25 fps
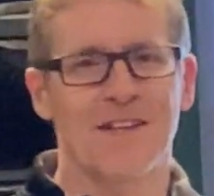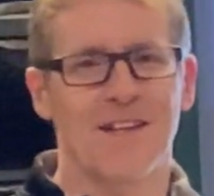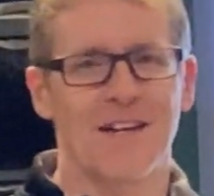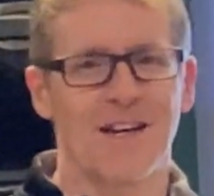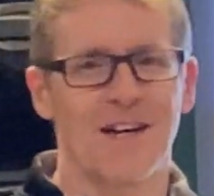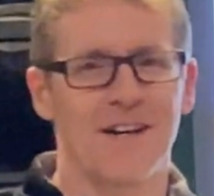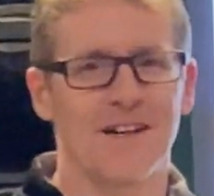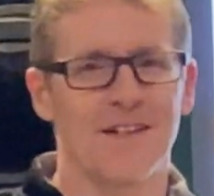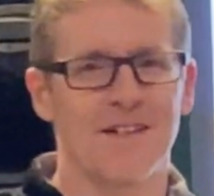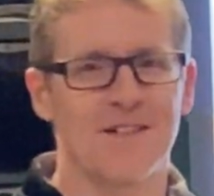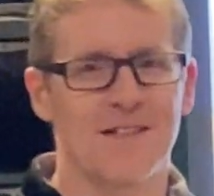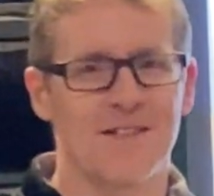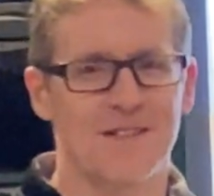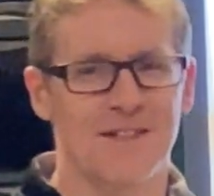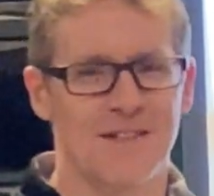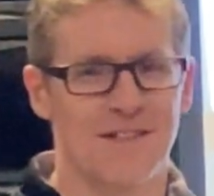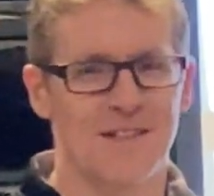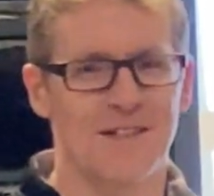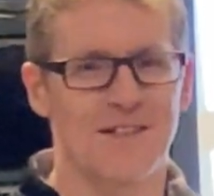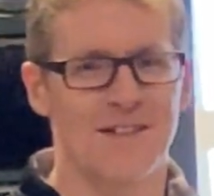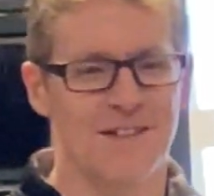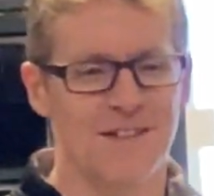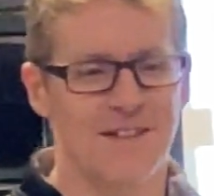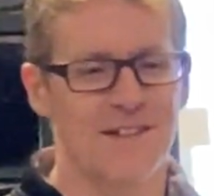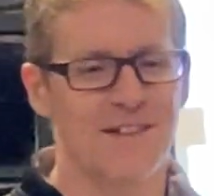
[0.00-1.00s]
Yeah. So
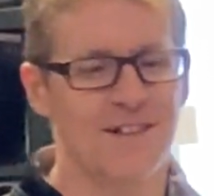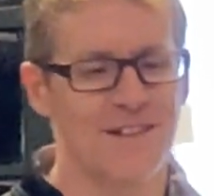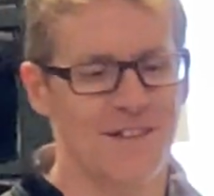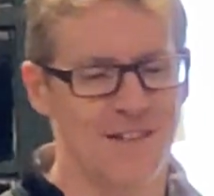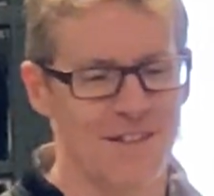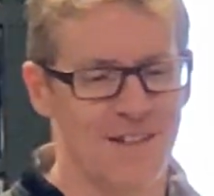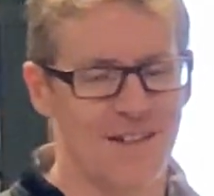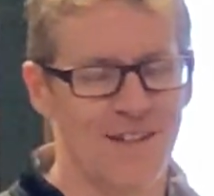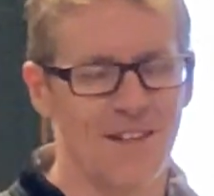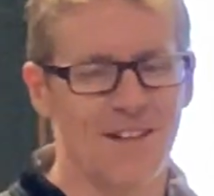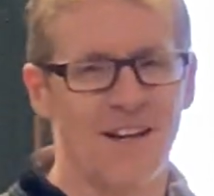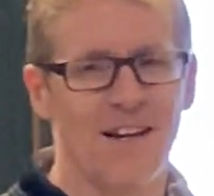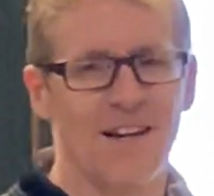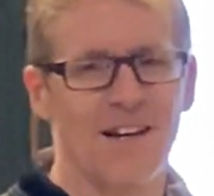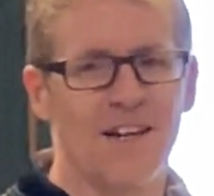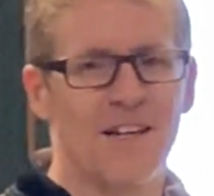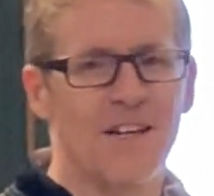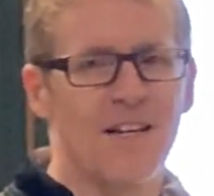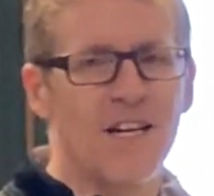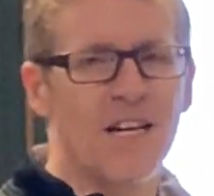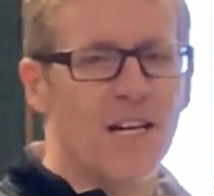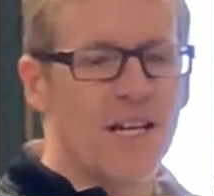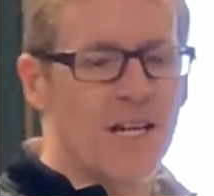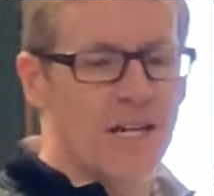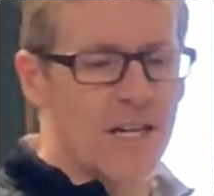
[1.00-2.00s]
okay. Yeah.
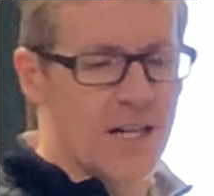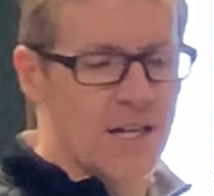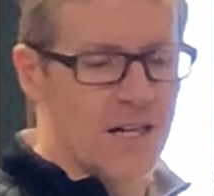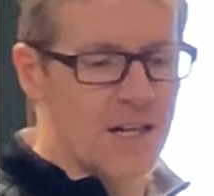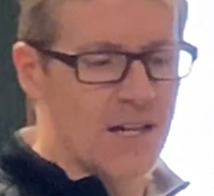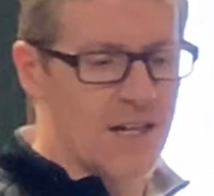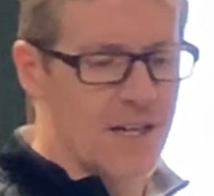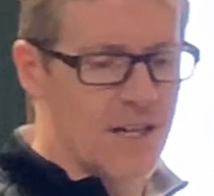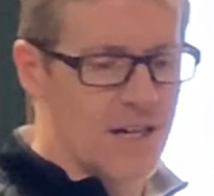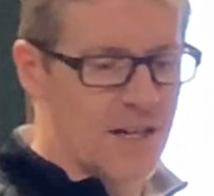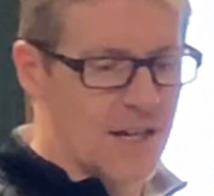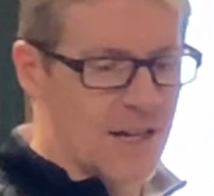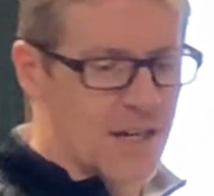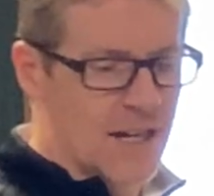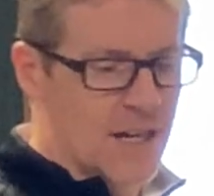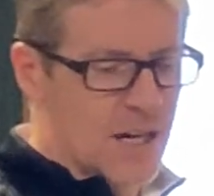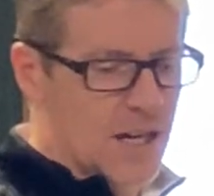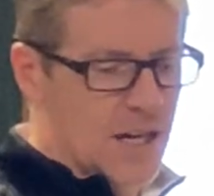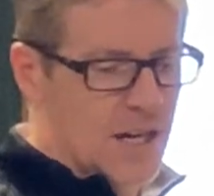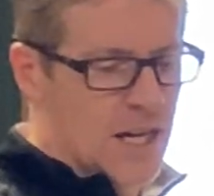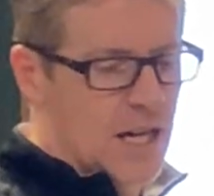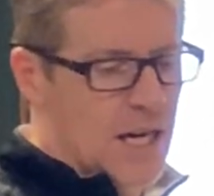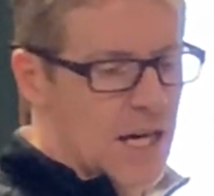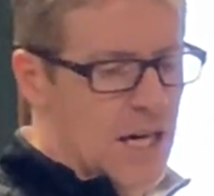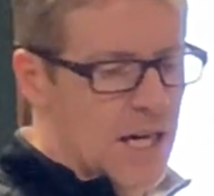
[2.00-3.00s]
Should I be pulling that
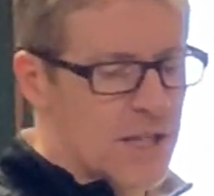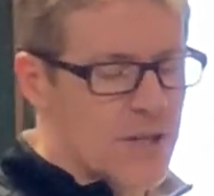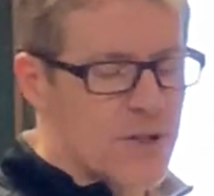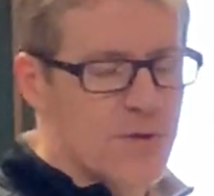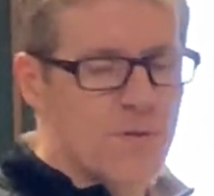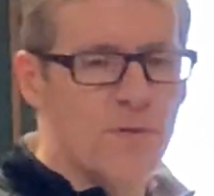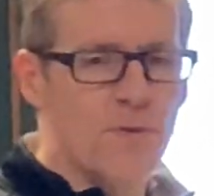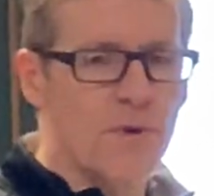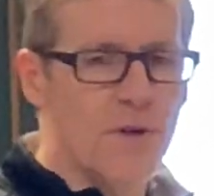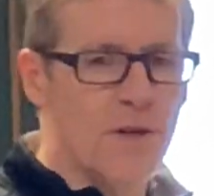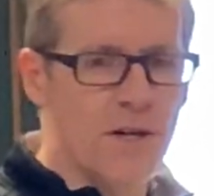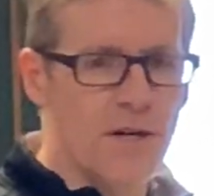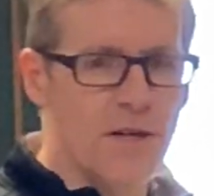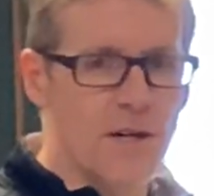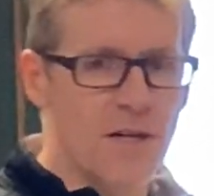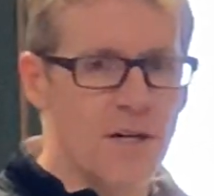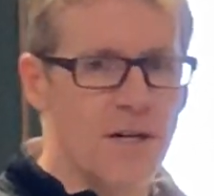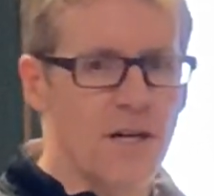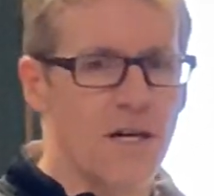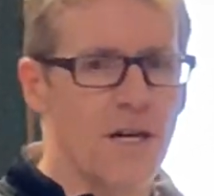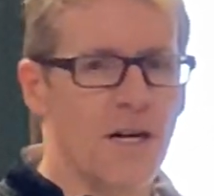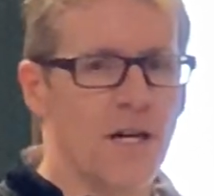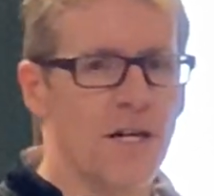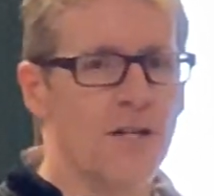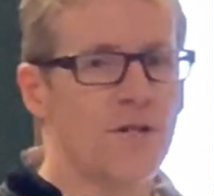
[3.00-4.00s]
though? That's it's, what I'm
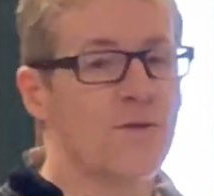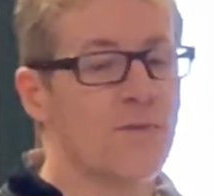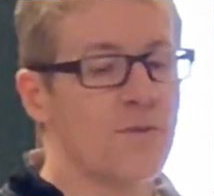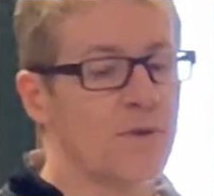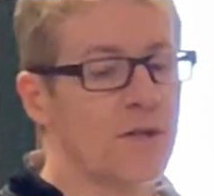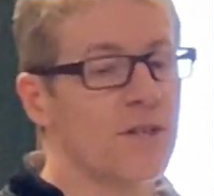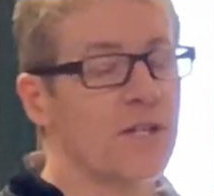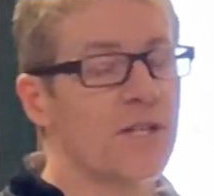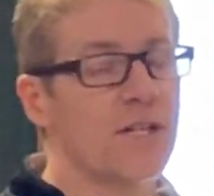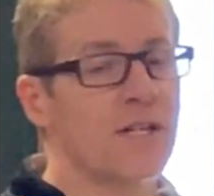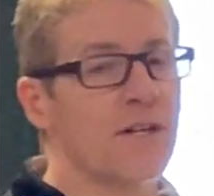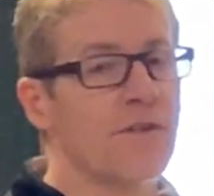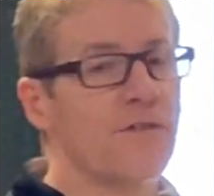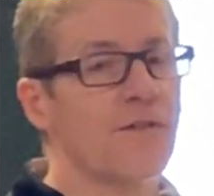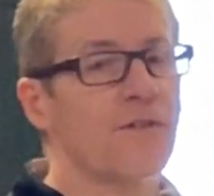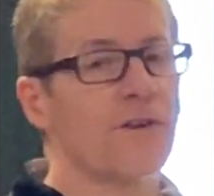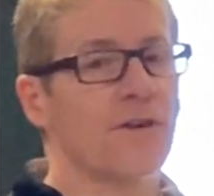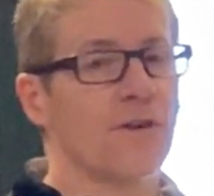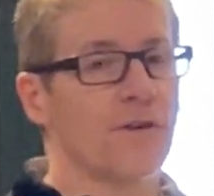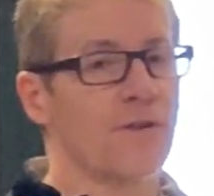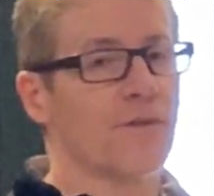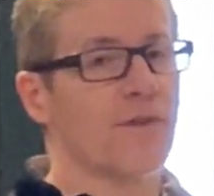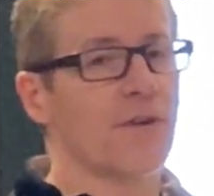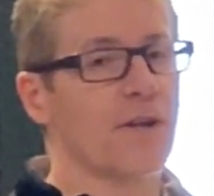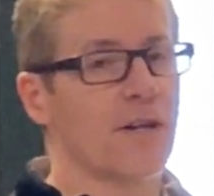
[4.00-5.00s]
wondering. It's really
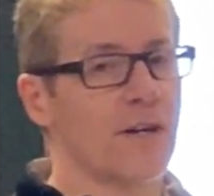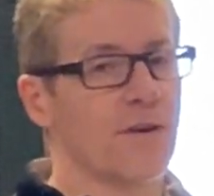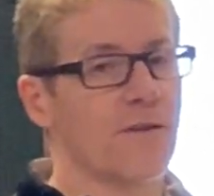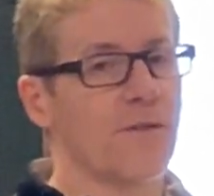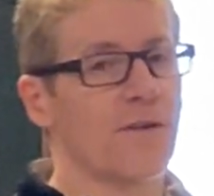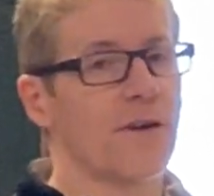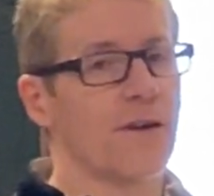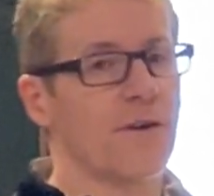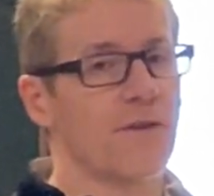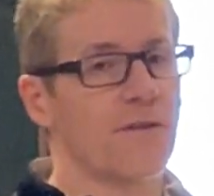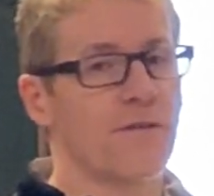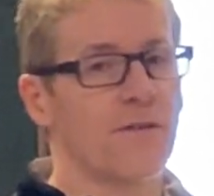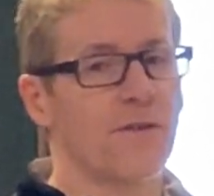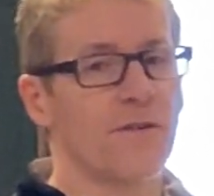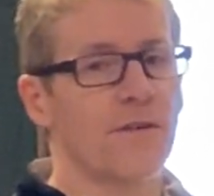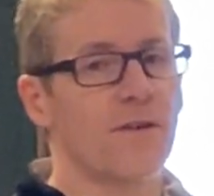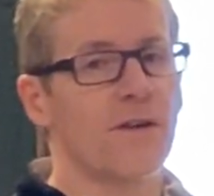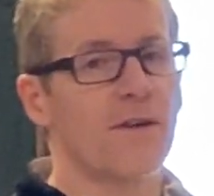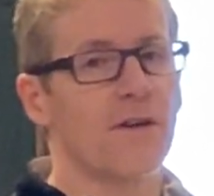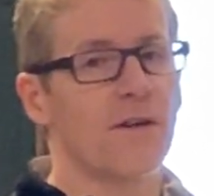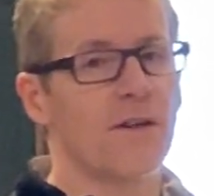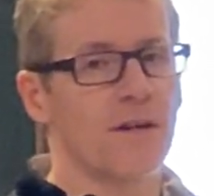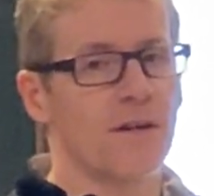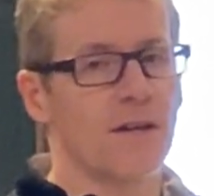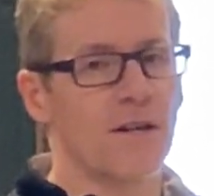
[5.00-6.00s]
difficult to get rid of.
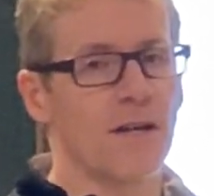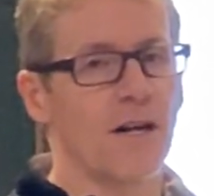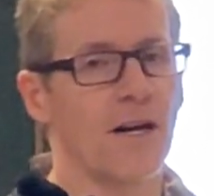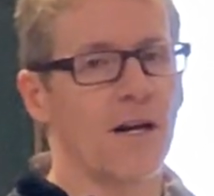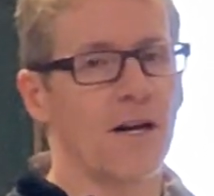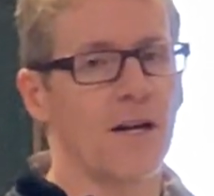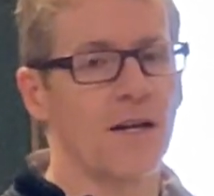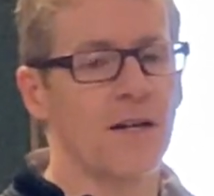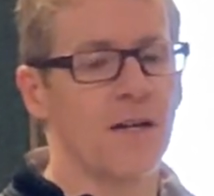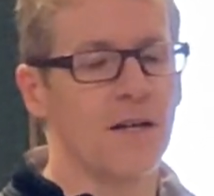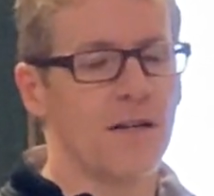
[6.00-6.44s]
Okay. Yeah.